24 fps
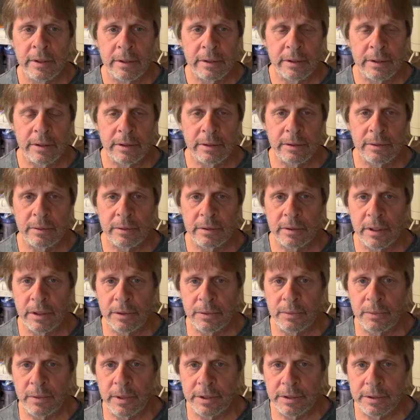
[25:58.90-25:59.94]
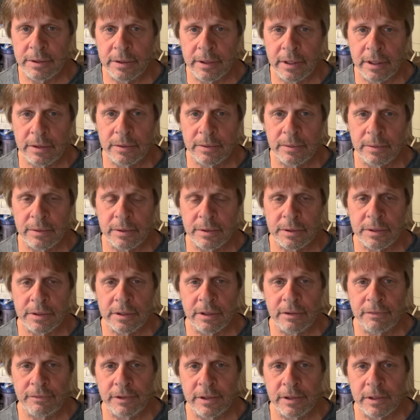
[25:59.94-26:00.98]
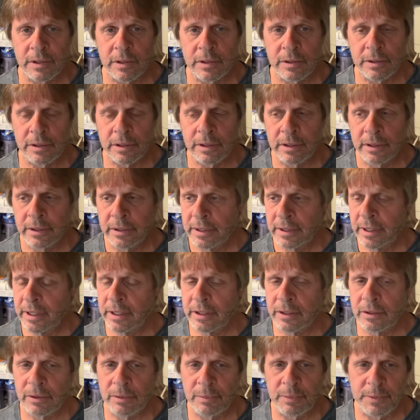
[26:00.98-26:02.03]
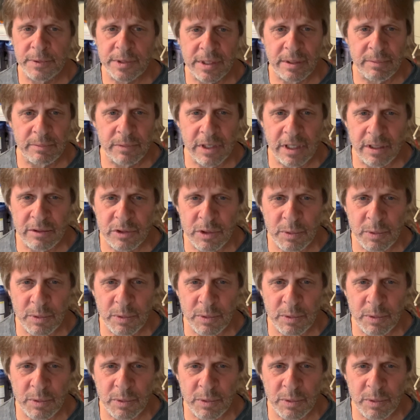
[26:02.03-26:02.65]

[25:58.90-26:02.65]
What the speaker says: You know, otherwise you're not doing yourself any good. I go sometimes to